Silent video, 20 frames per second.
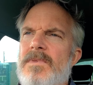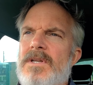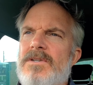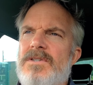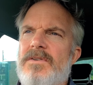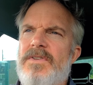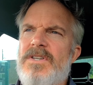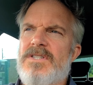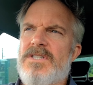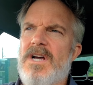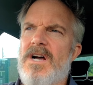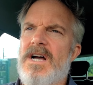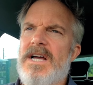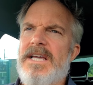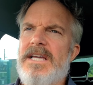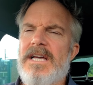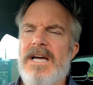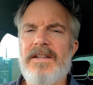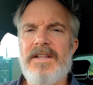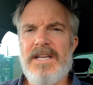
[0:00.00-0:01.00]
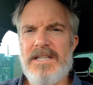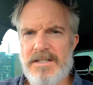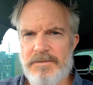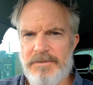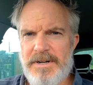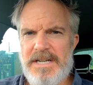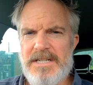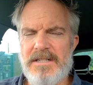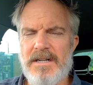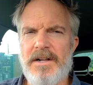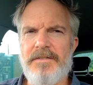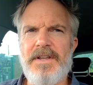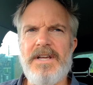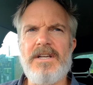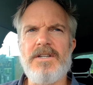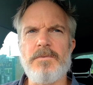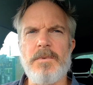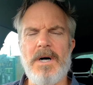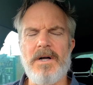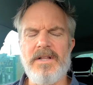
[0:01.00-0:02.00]
So this guy, and here's a reason I
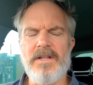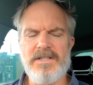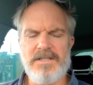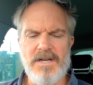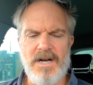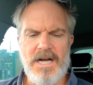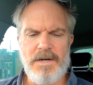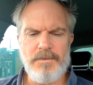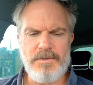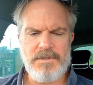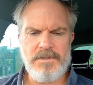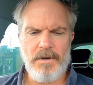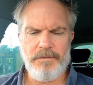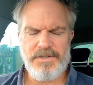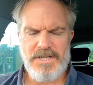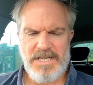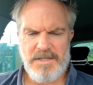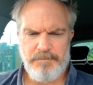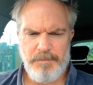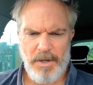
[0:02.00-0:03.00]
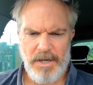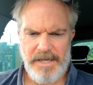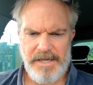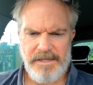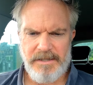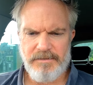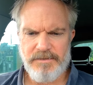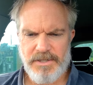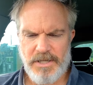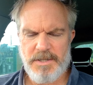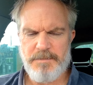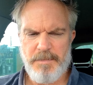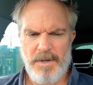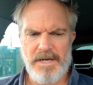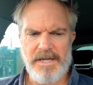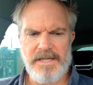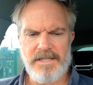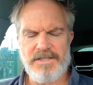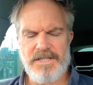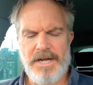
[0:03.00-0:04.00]
think as well, this guy was, obviously he's bullied. So he's
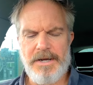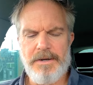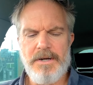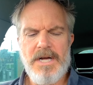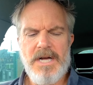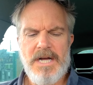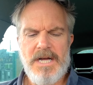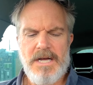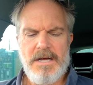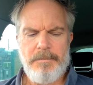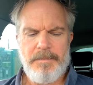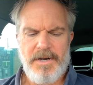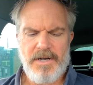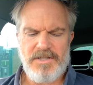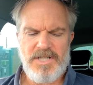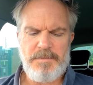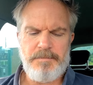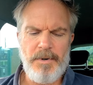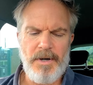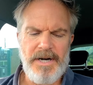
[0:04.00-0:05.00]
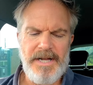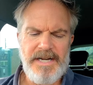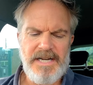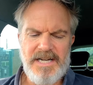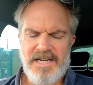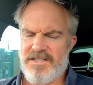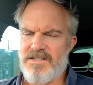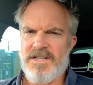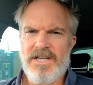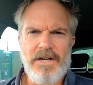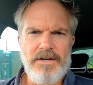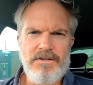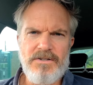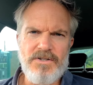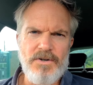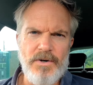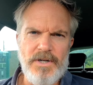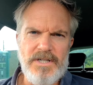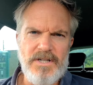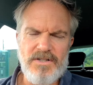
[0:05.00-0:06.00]
bullied. So because he's bullied, he doesn't go and
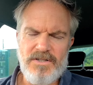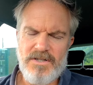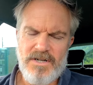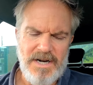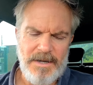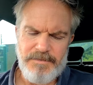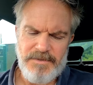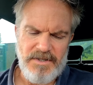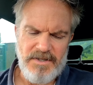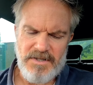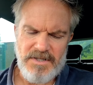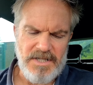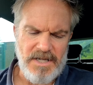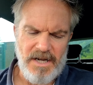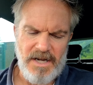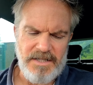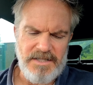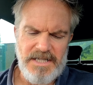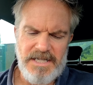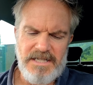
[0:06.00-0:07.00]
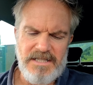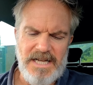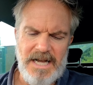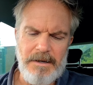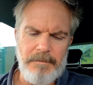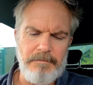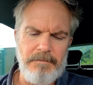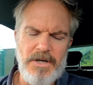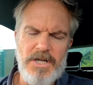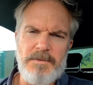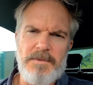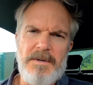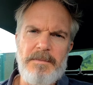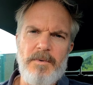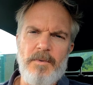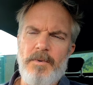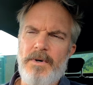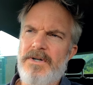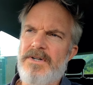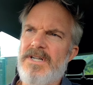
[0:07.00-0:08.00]
join the clubs and societies that most
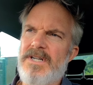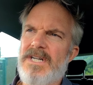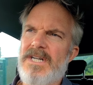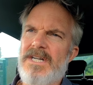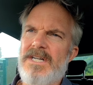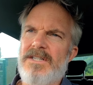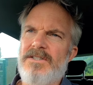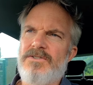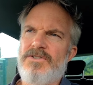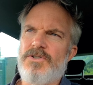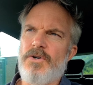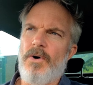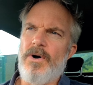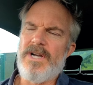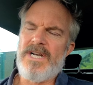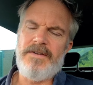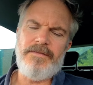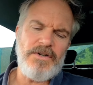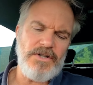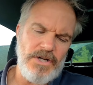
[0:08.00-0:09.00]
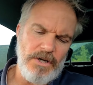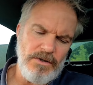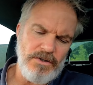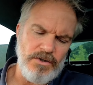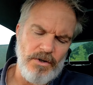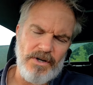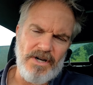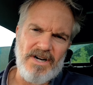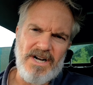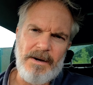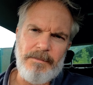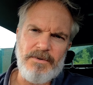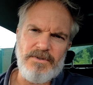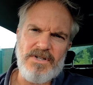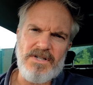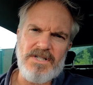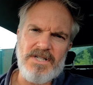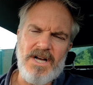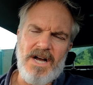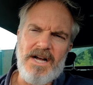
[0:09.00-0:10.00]
people would join. If you do join a club or
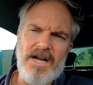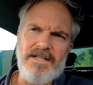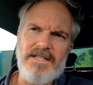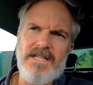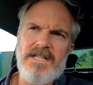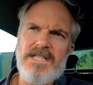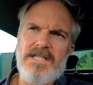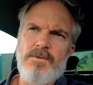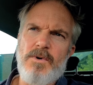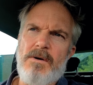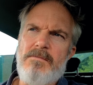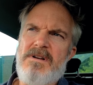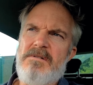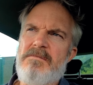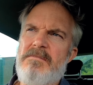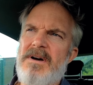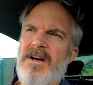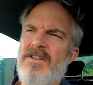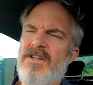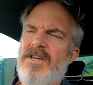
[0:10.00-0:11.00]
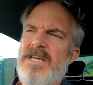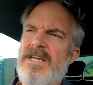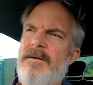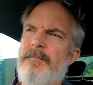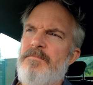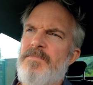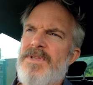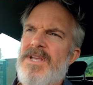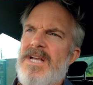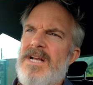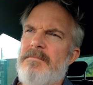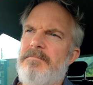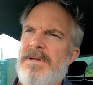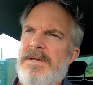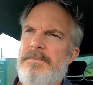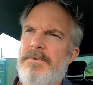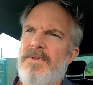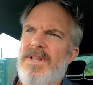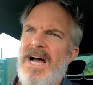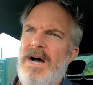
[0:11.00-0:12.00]
society, and this is what I remember about the
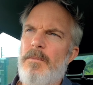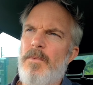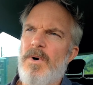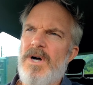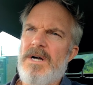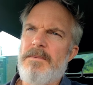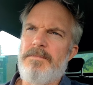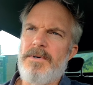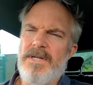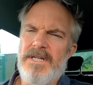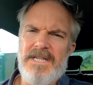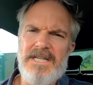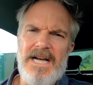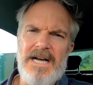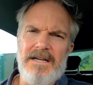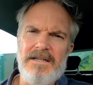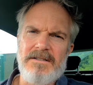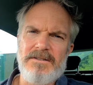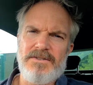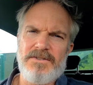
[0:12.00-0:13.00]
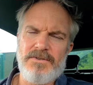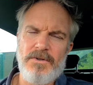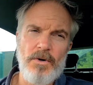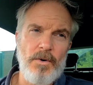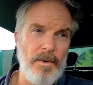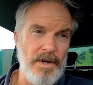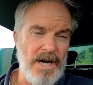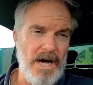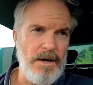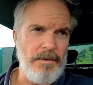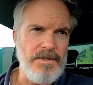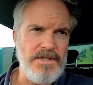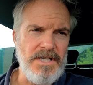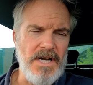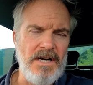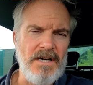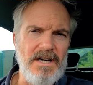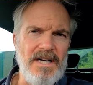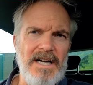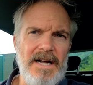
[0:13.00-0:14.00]
people that were bullied at school when I was
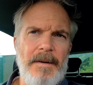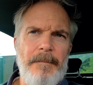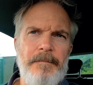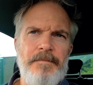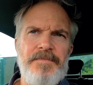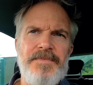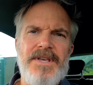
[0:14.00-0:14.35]
younger,